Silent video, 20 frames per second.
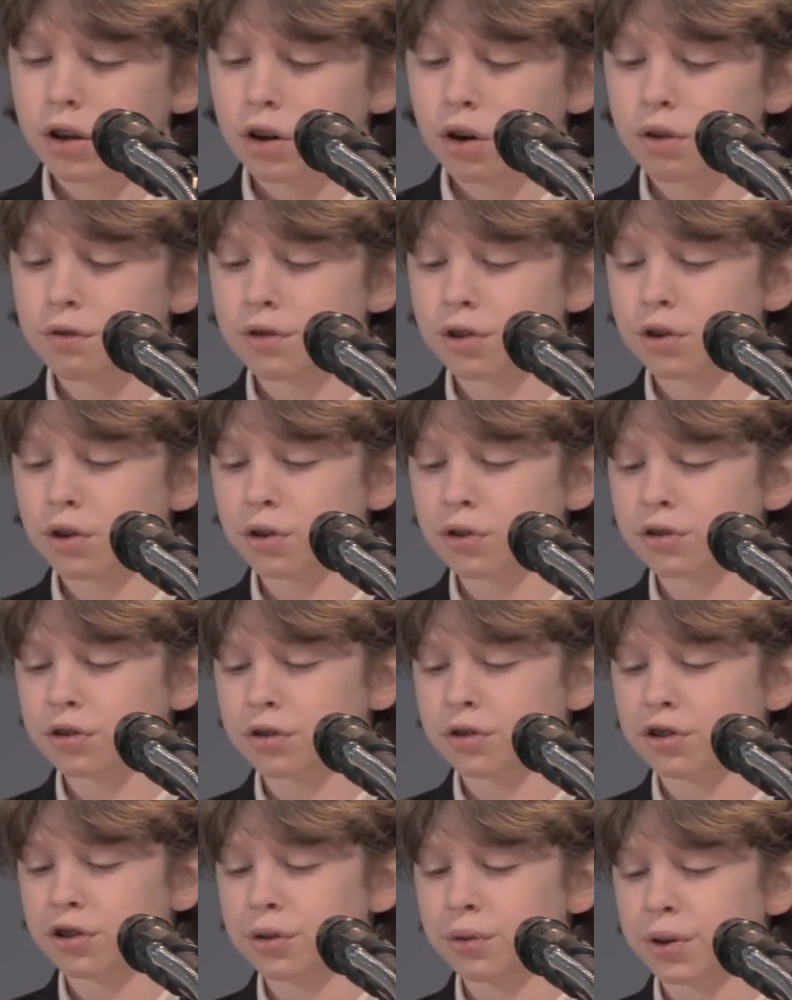Over the course
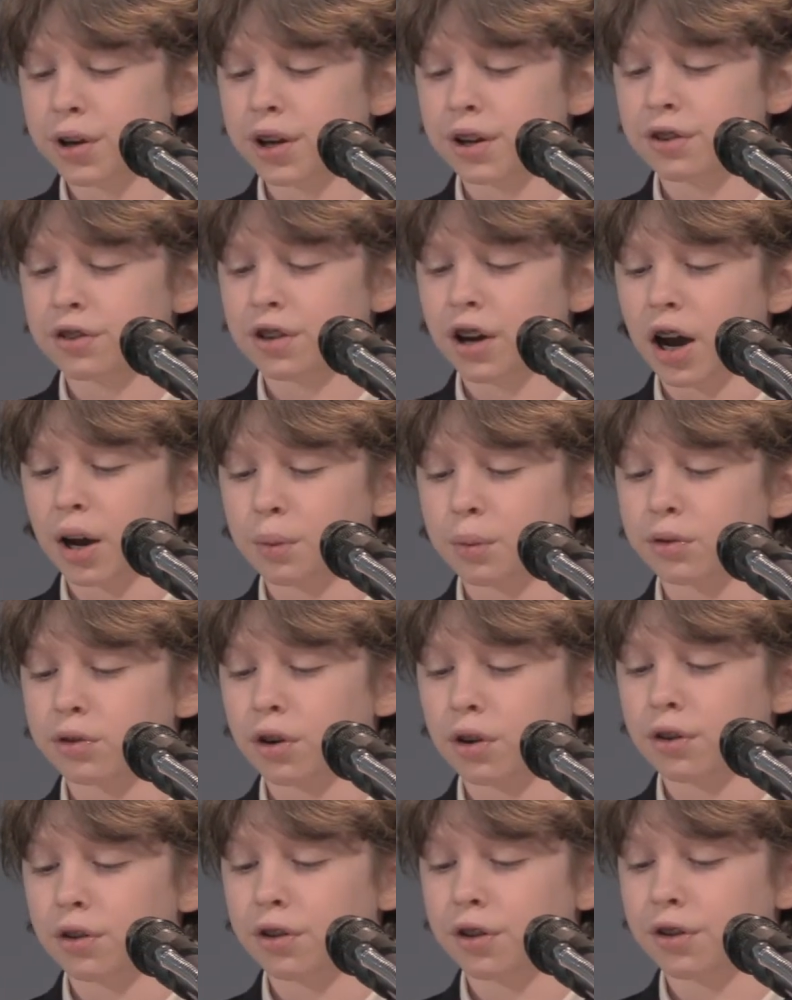of 2 days, I worked
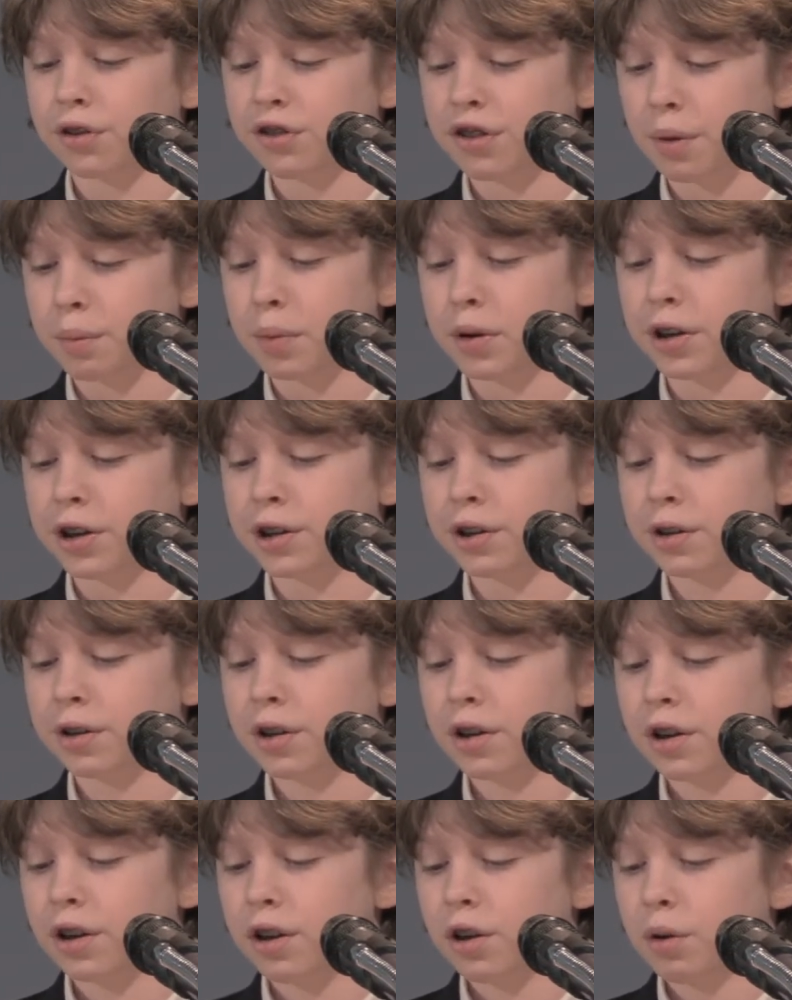on the assembly.
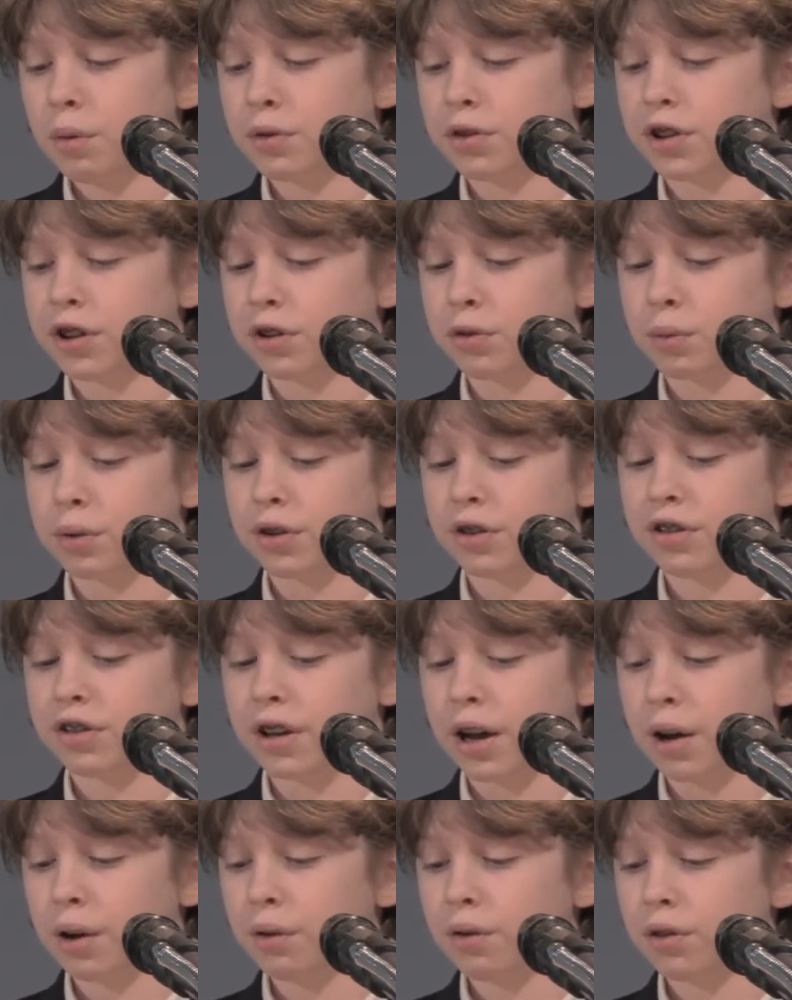When things went
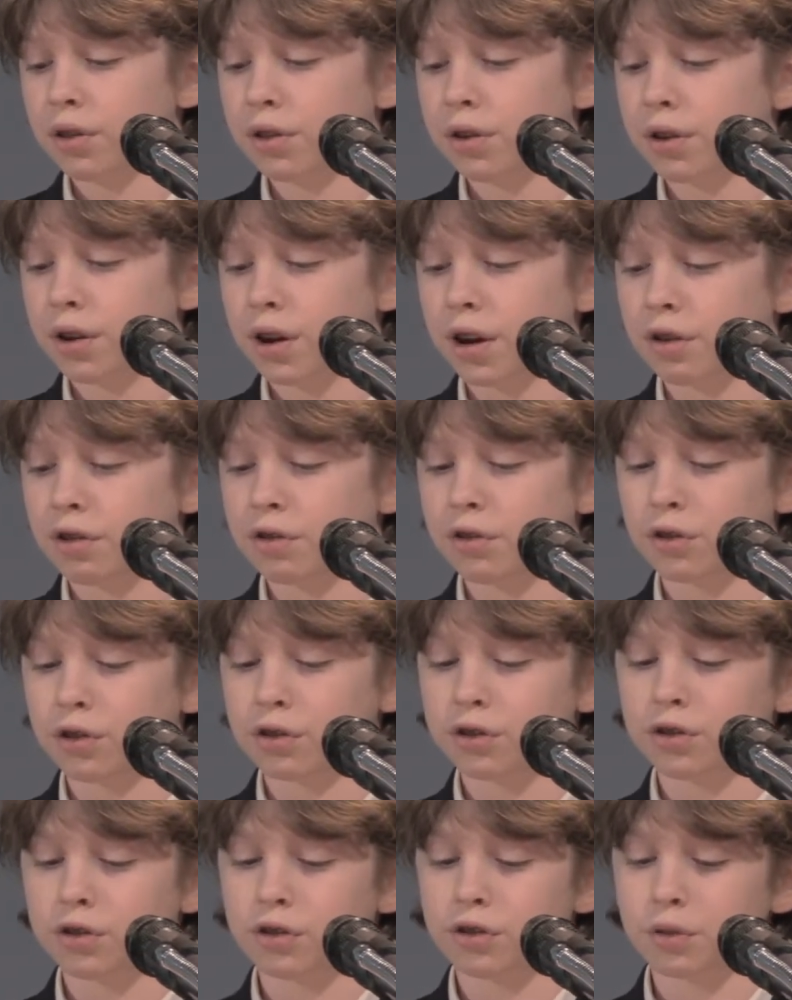south, I
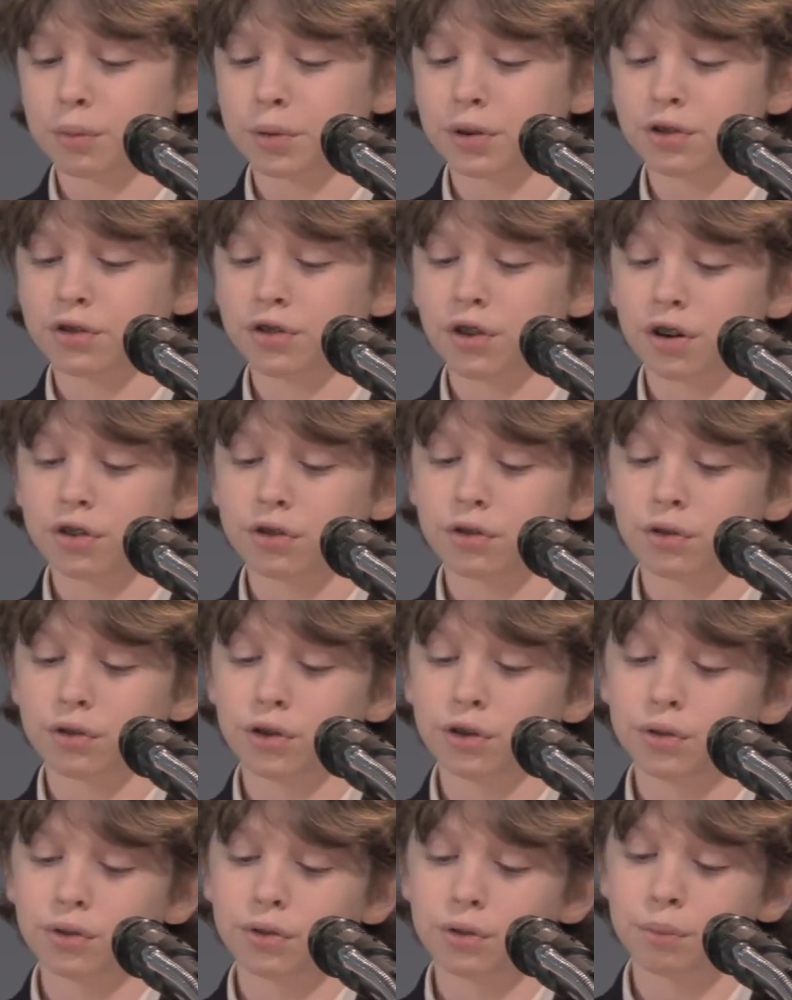referred to some instructional
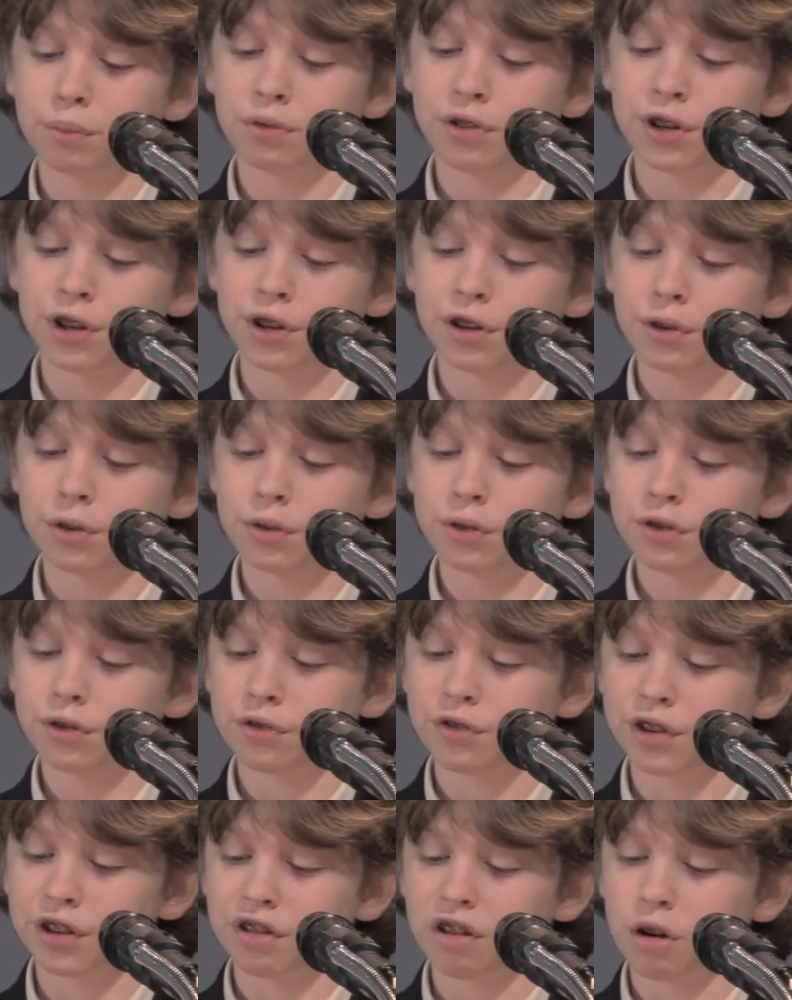YouTube videos
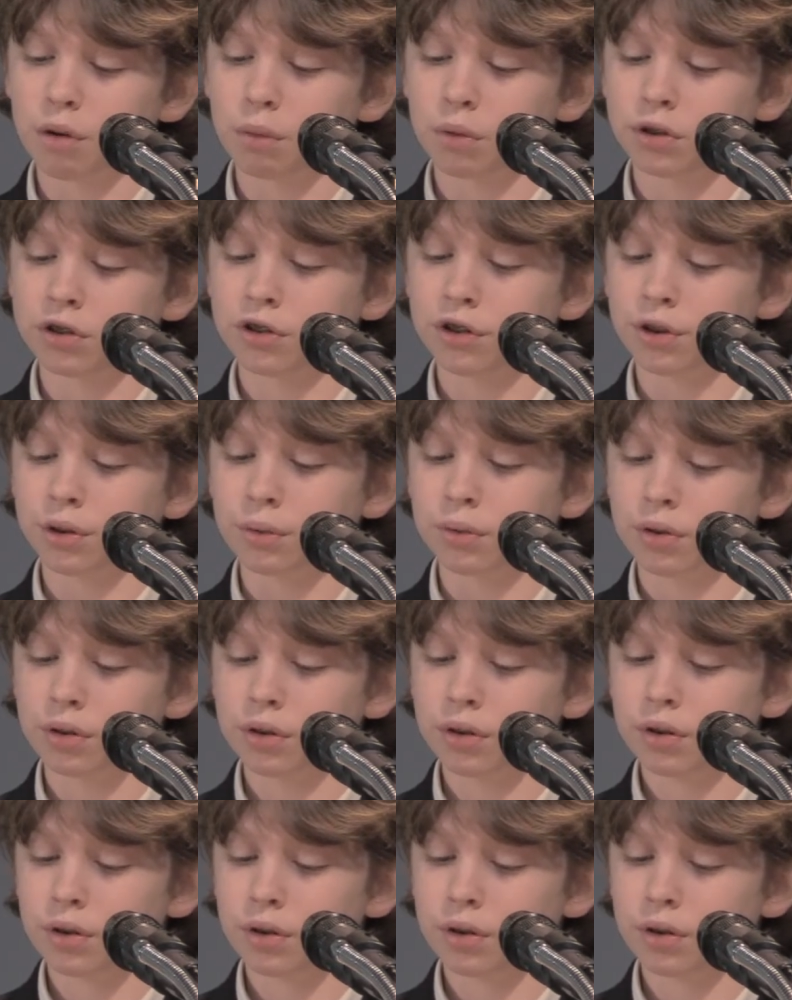to figure out what to do.